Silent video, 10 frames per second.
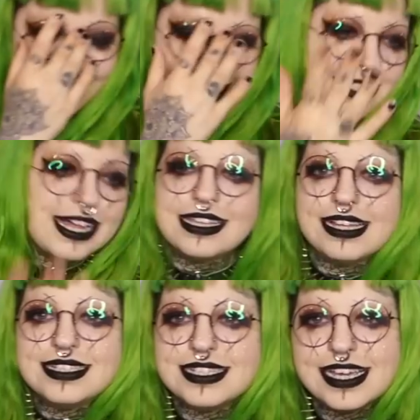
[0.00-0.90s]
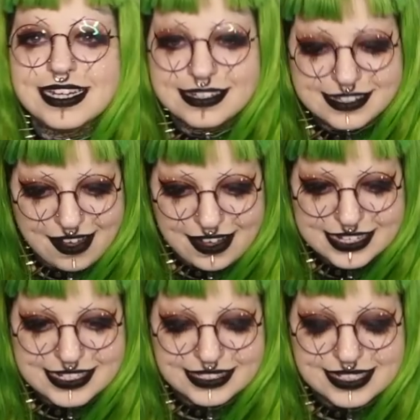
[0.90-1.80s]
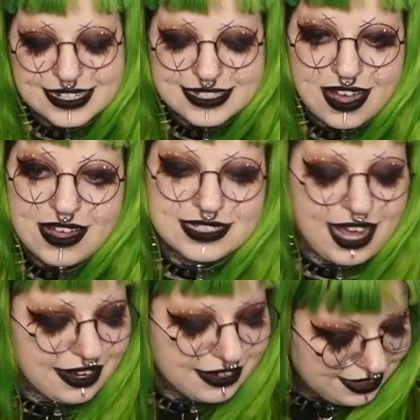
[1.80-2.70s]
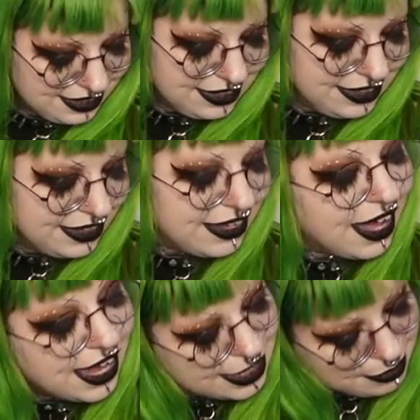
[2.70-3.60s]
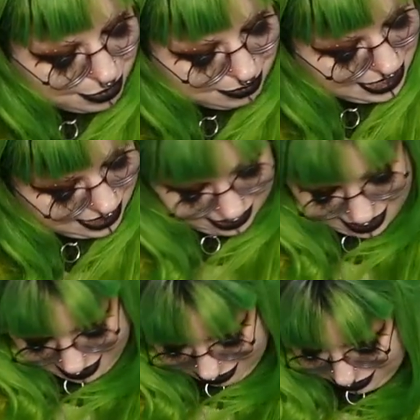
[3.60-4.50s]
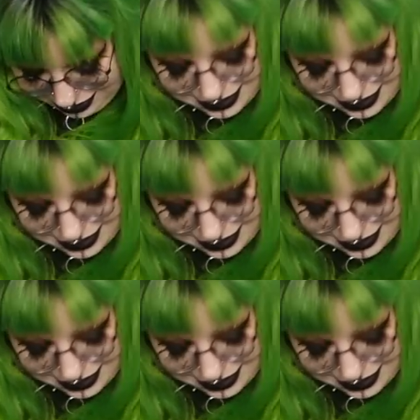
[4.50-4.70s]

it's like that scene in, Tar in Disney's Tarzan. I am your mother now.